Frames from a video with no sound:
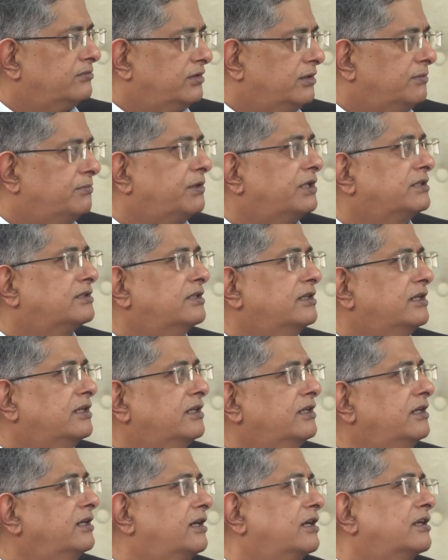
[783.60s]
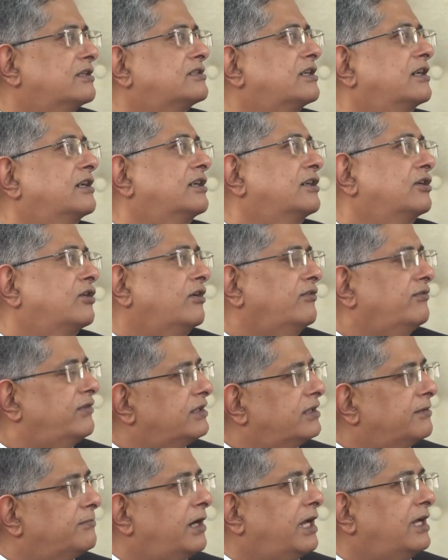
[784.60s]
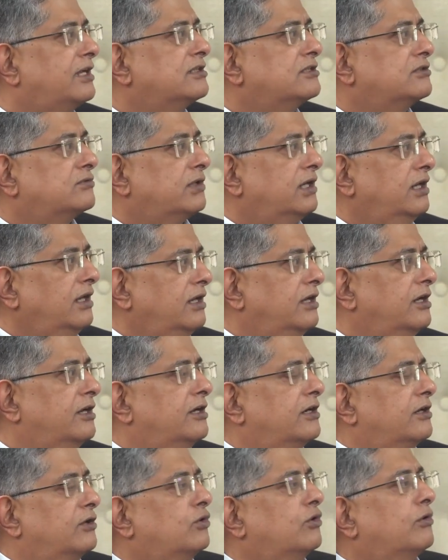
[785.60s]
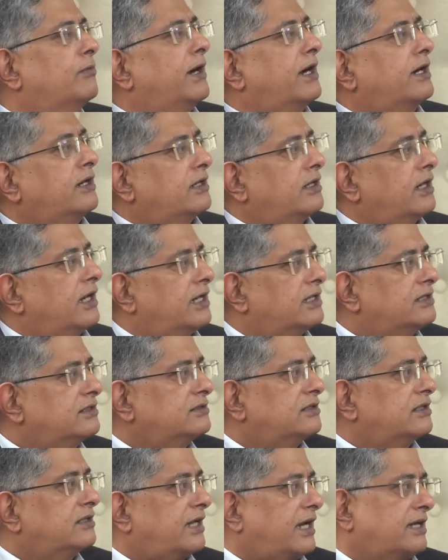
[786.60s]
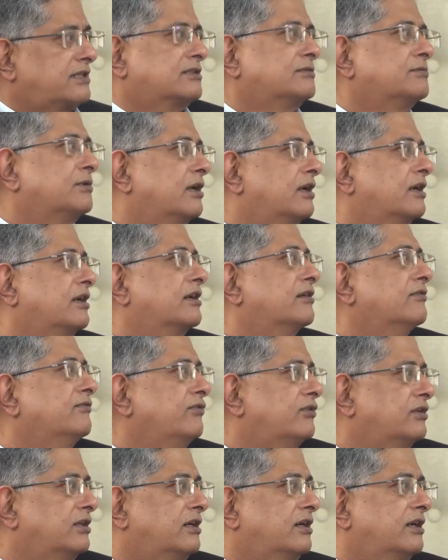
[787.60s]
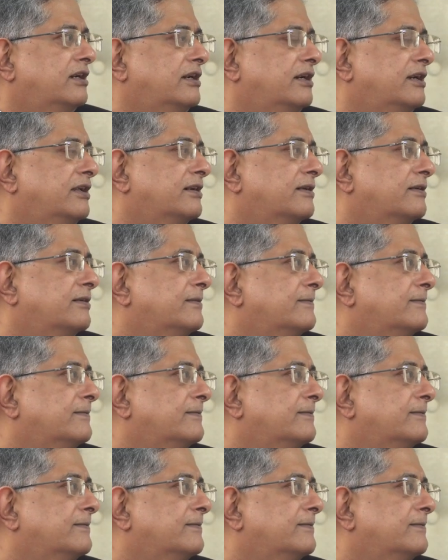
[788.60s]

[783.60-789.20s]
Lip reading: the present year, it will set it off, and the balance will go back as taxable income for the current year.